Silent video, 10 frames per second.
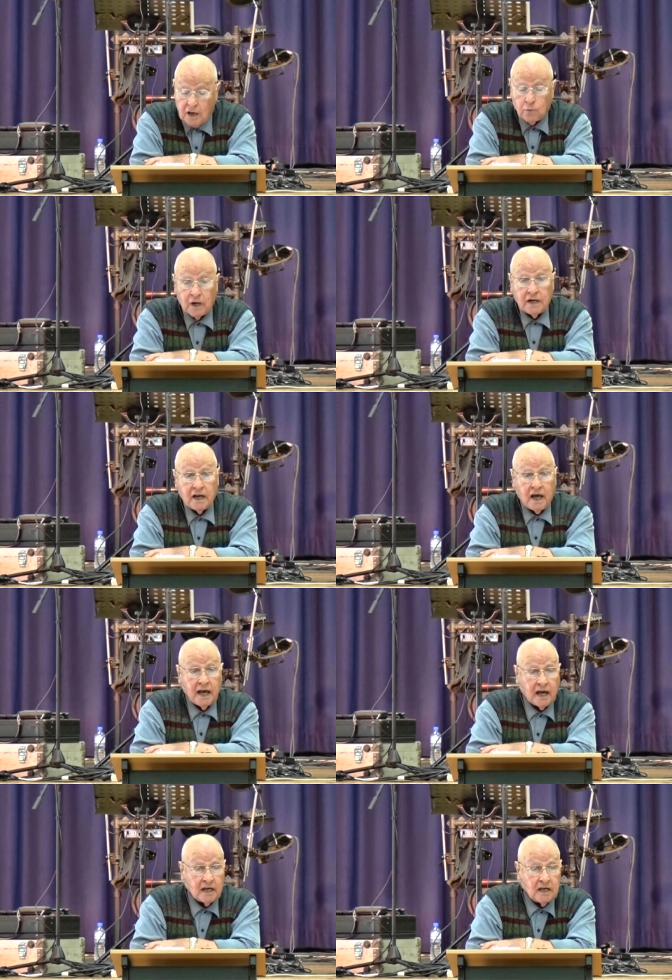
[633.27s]
And one
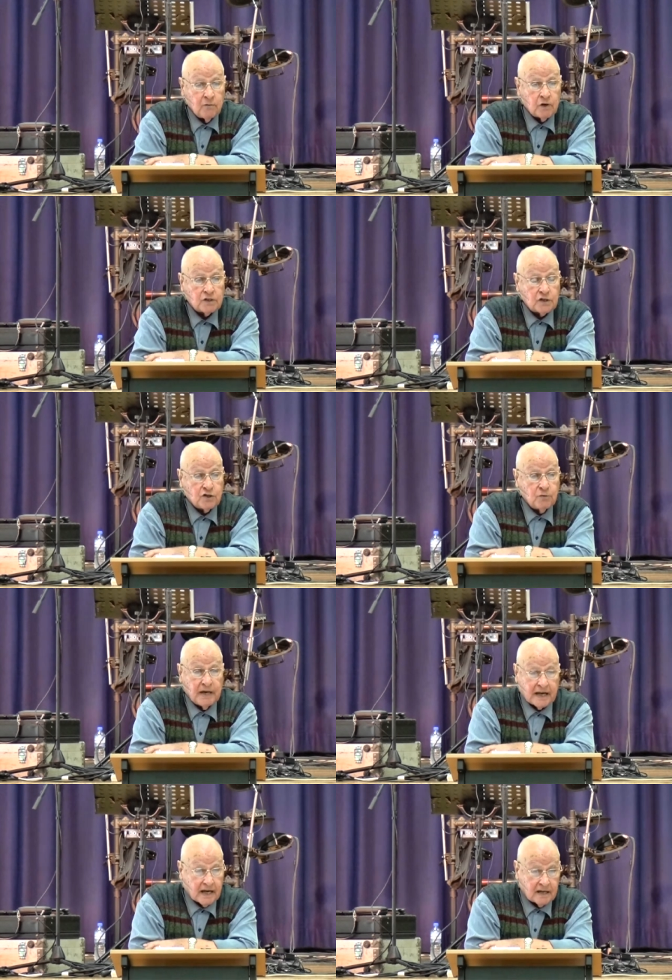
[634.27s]
day uh, he was a
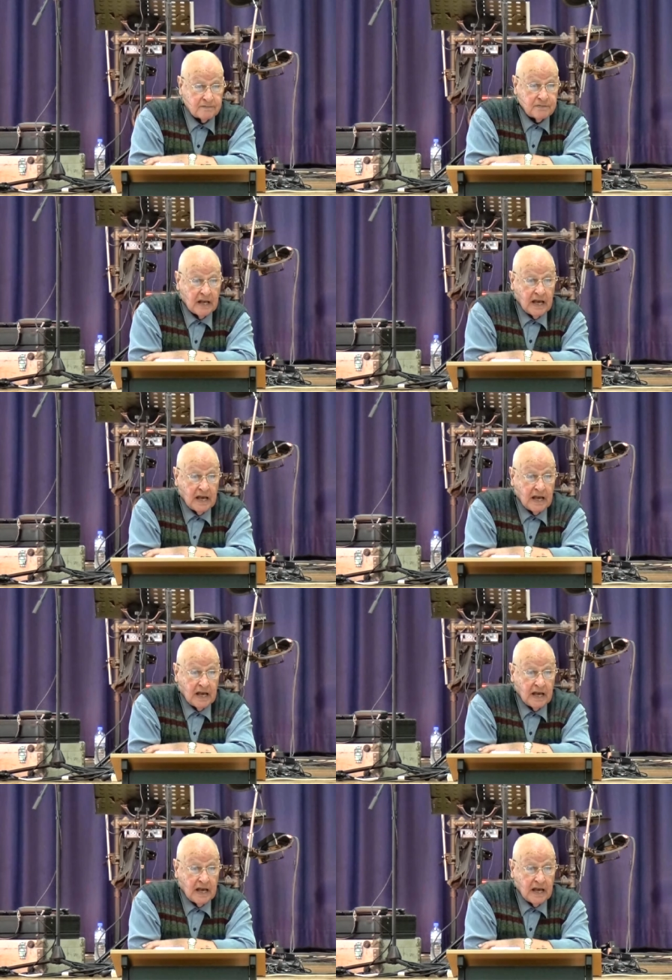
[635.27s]
shoemaker.